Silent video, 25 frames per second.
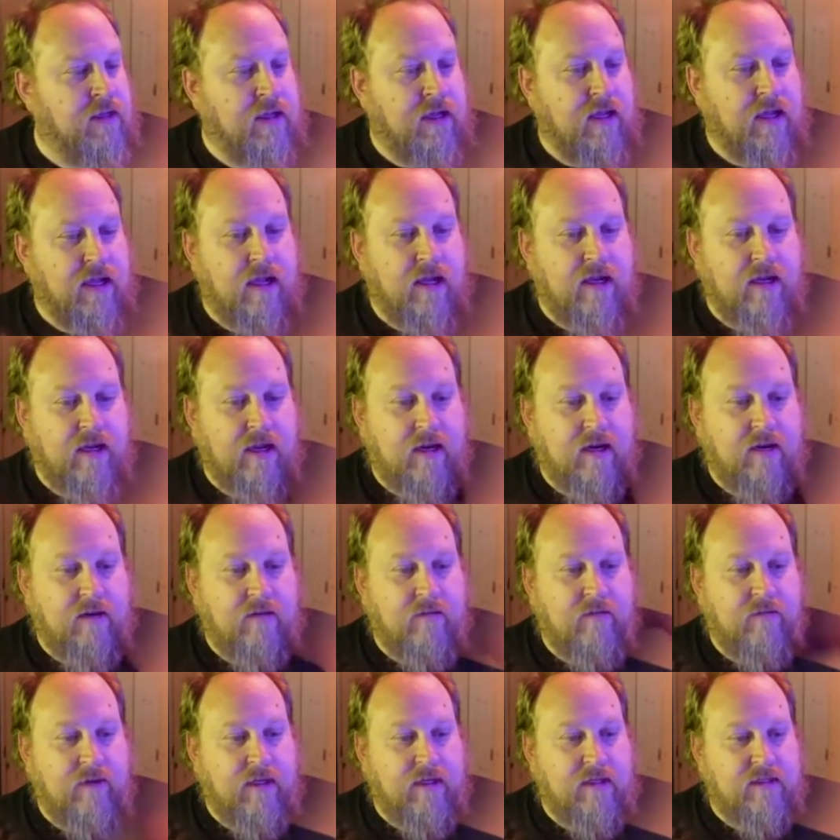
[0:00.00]
and then
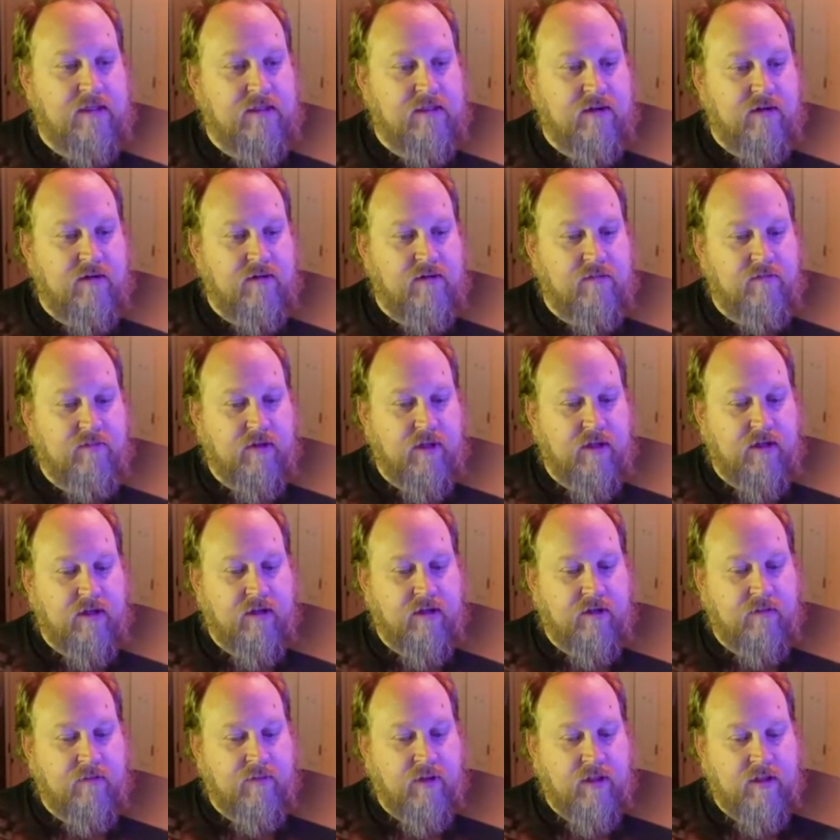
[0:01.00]
we can start to
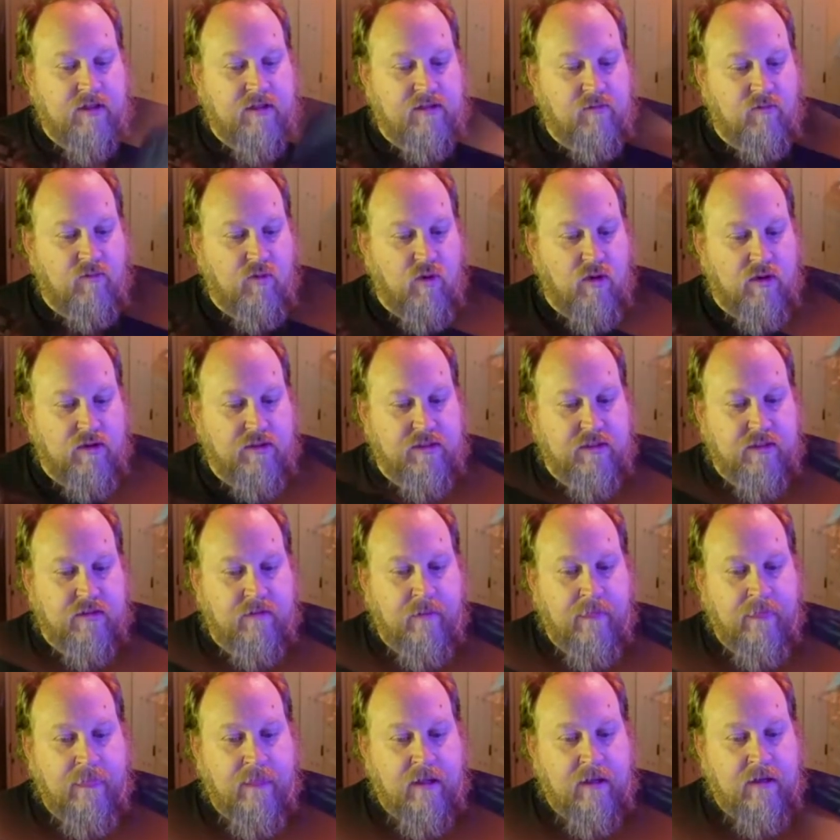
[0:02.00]
plug some walls in.
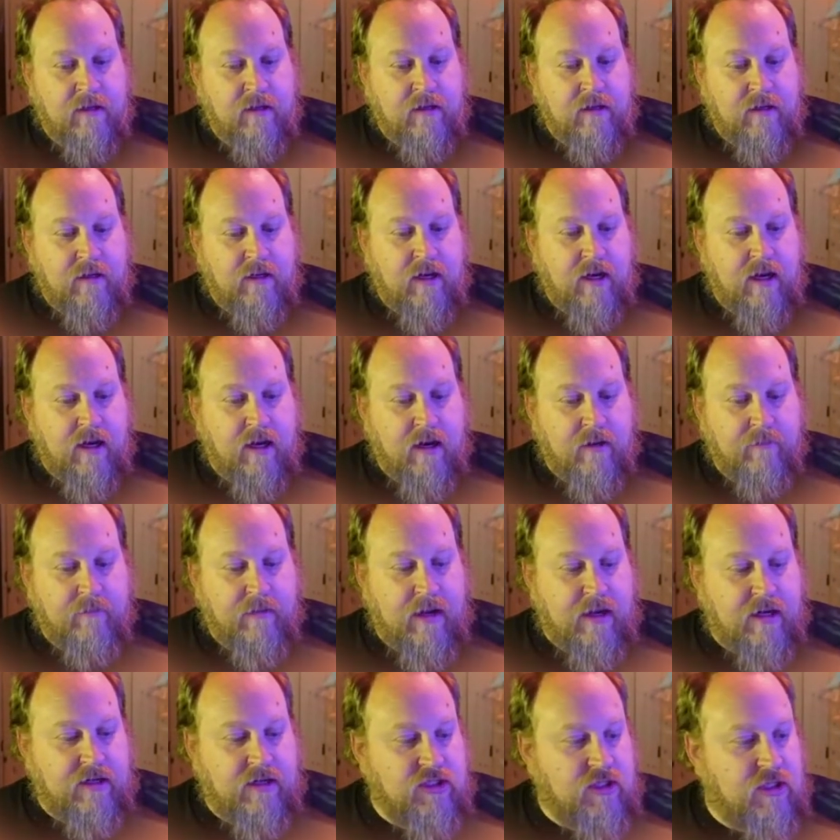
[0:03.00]

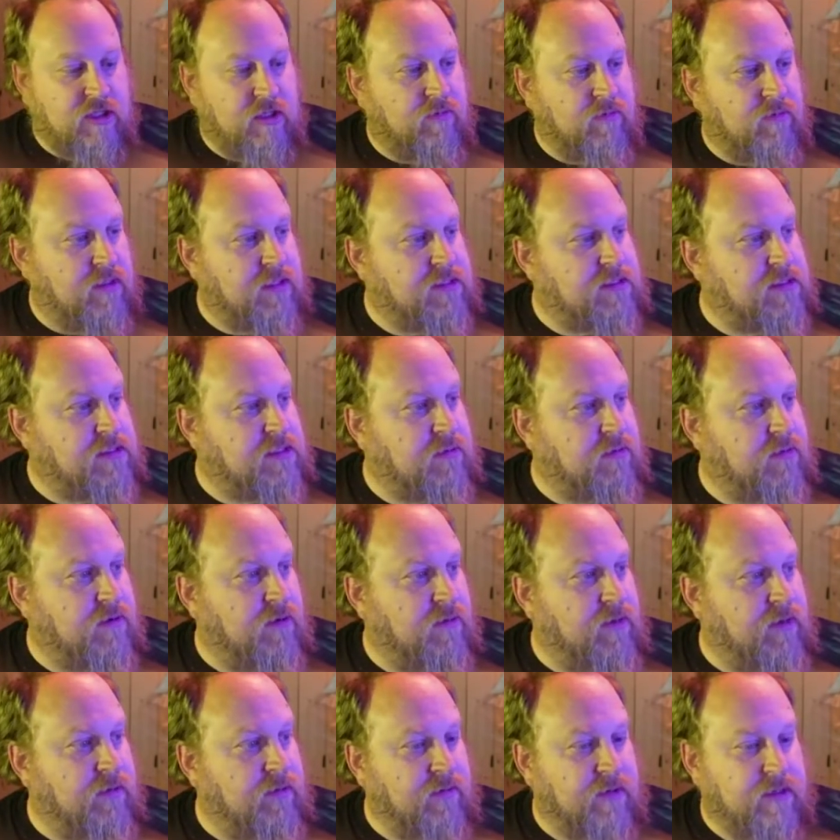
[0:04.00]
Actually, well, let's see, what do
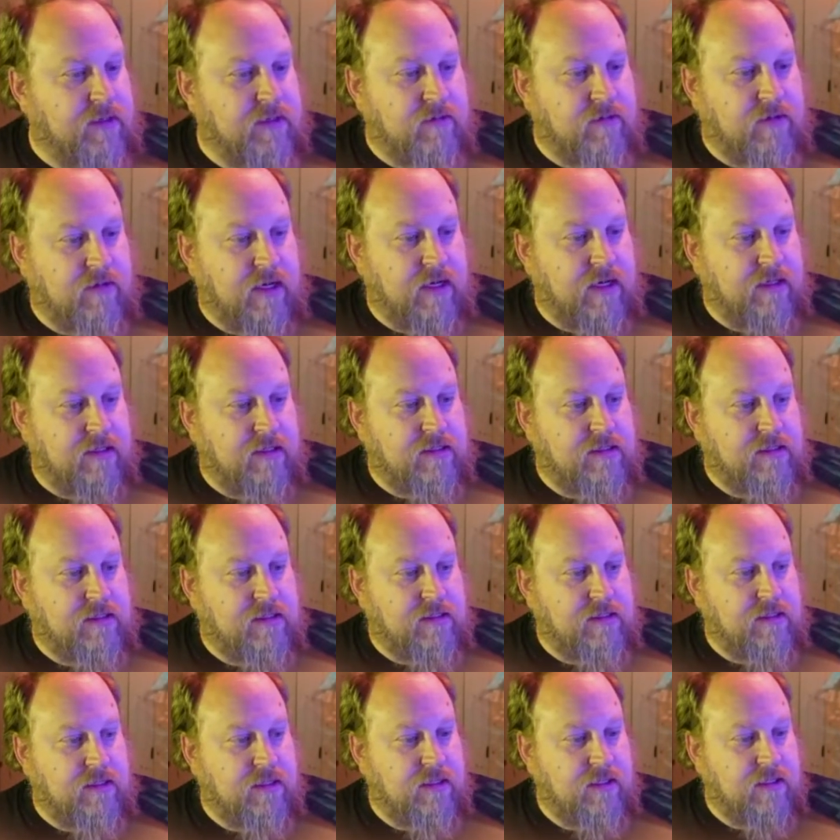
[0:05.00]
we want to do
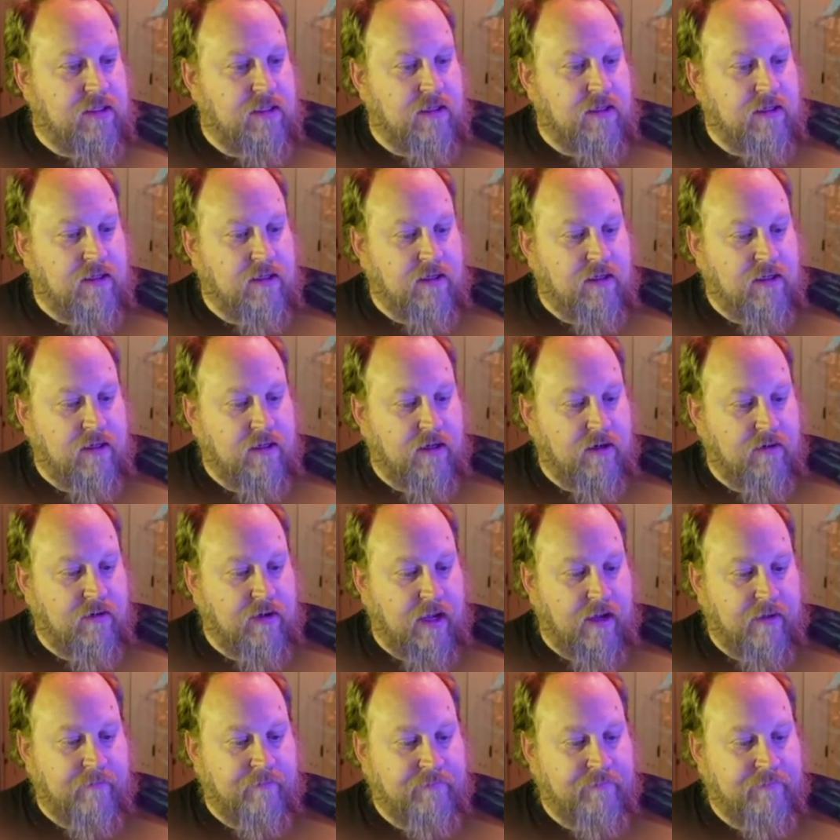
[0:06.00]
next? Okay.